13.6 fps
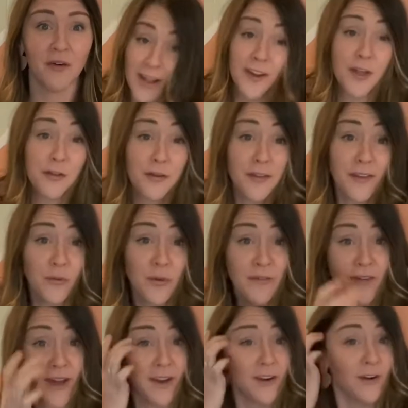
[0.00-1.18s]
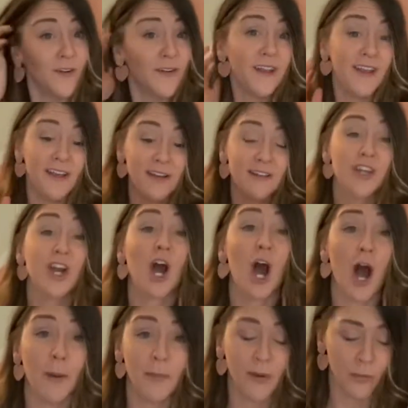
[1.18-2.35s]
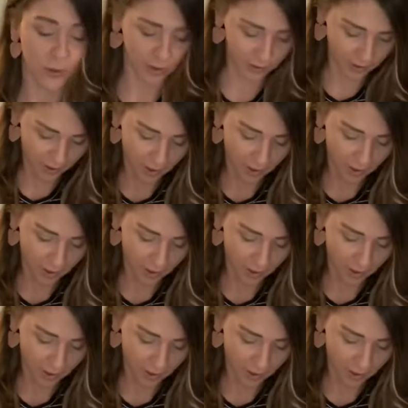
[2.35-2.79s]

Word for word: Another thing we've added on is copy work.